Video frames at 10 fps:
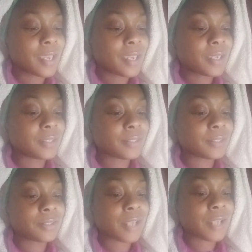isn't
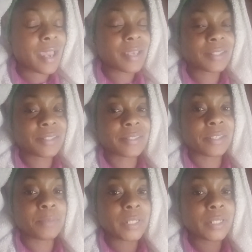as
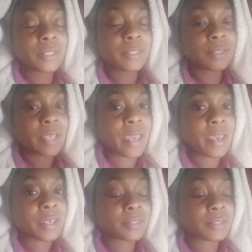seamless
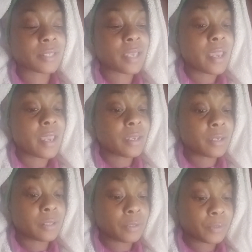as
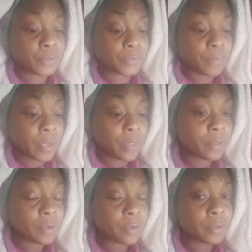Hitler's
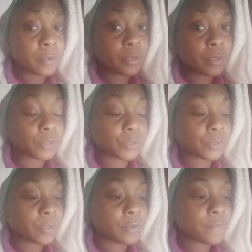mother
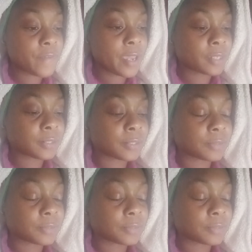historical facts,